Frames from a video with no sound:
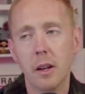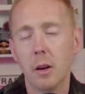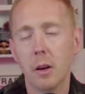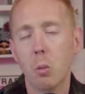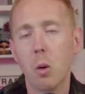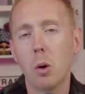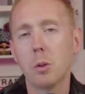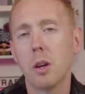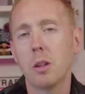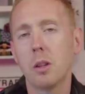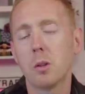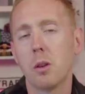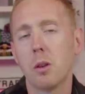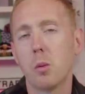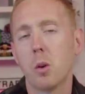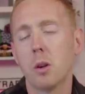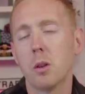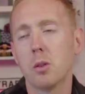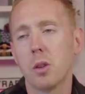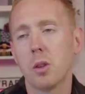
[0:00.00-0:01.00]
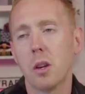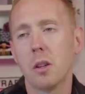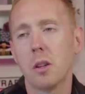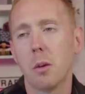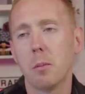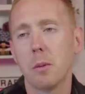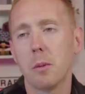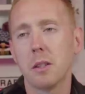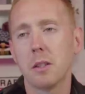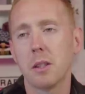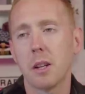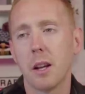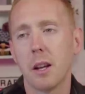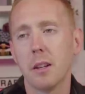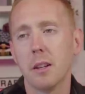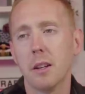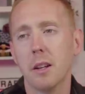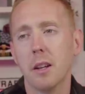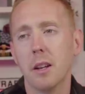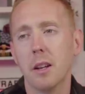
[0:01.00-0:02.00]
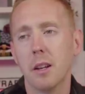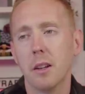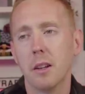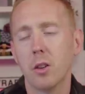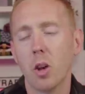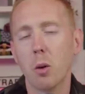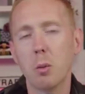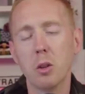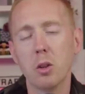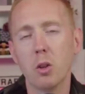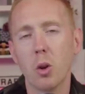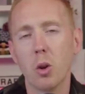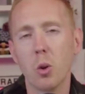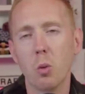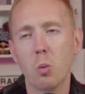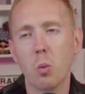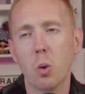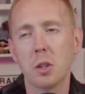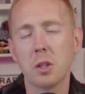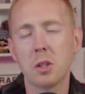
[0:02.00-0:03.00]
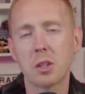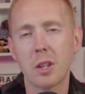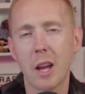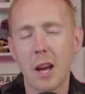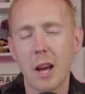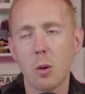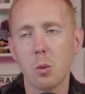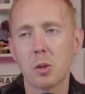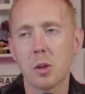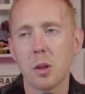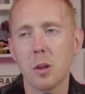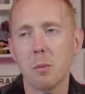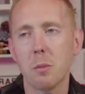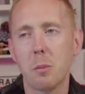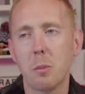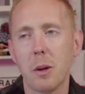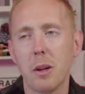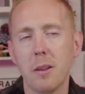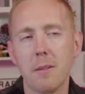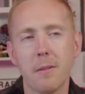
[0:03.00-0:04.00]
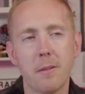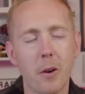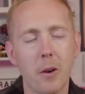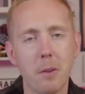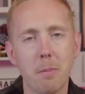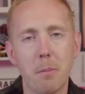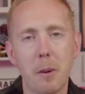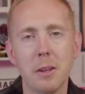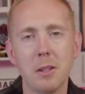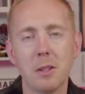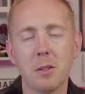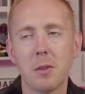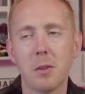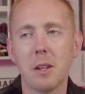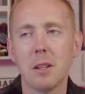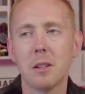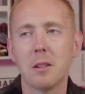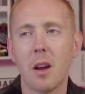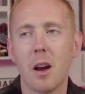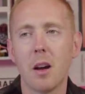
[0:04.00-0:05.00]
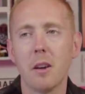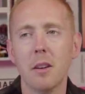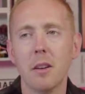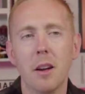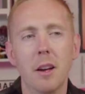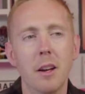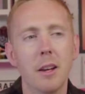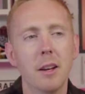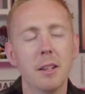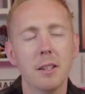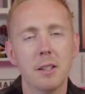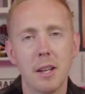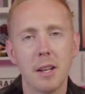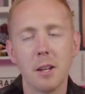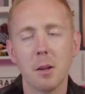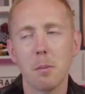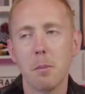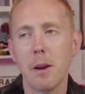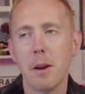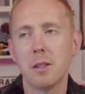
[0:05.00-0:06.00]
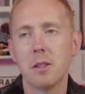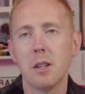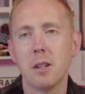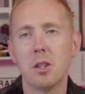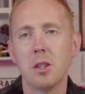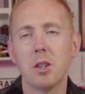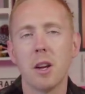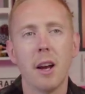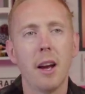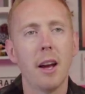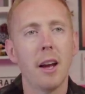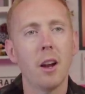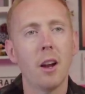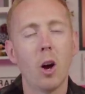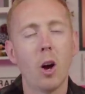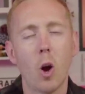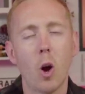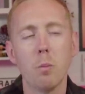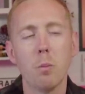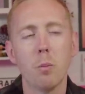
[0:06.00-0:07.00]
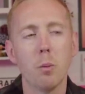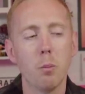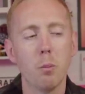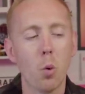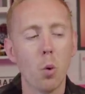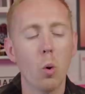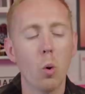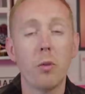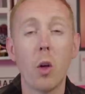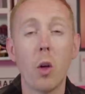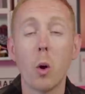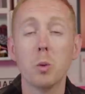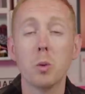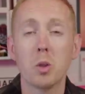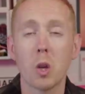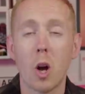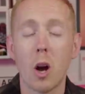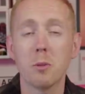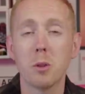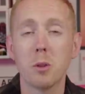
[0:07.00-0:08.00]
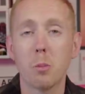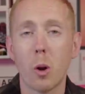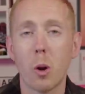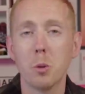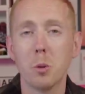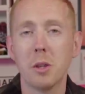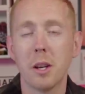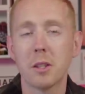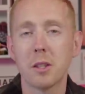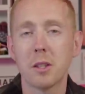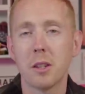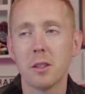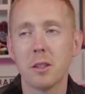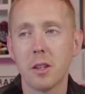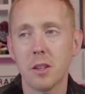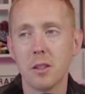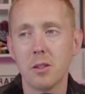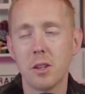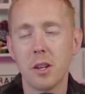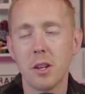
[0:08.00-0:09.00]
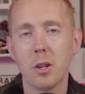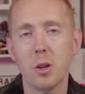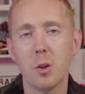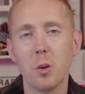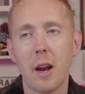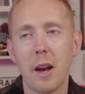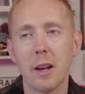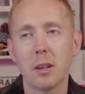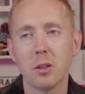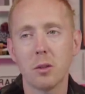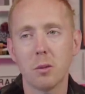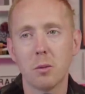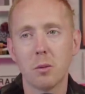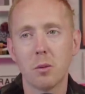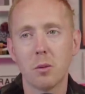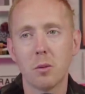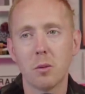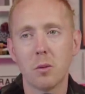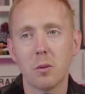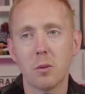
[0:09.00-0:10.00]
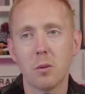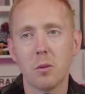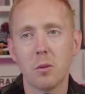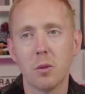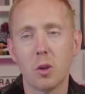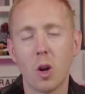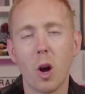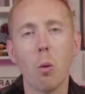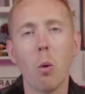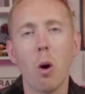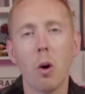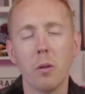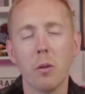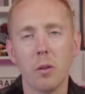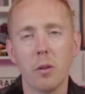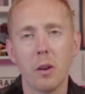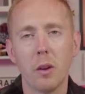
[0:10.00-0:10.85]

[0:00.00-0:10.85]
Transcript: well done to everyone who turned up there today. Nobody knew what the scale was going to be. Very peacefully done. Sent the message. And I hope that more of those types of protests can continue and go on.